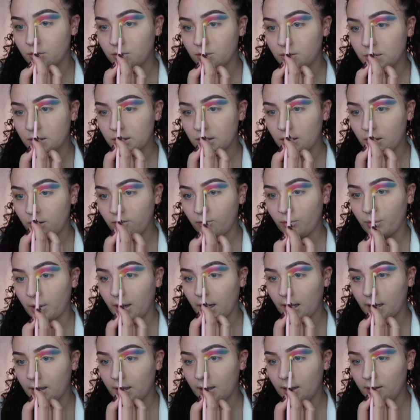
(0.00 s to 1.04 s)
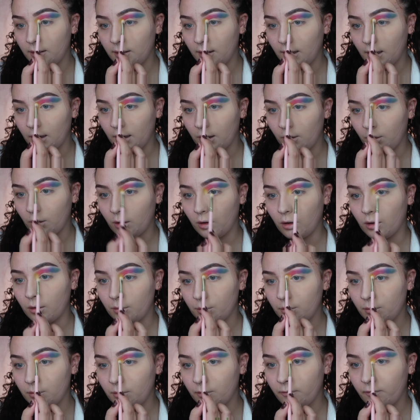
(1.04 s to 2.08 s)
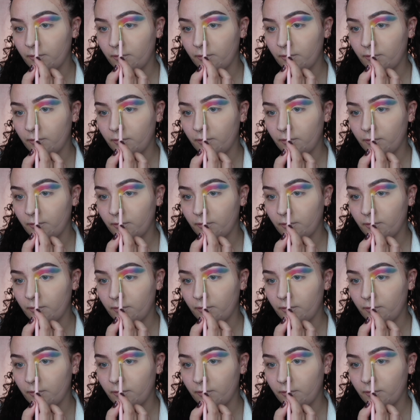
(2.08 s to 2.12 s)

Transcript: I'm just kind of packing the yellow on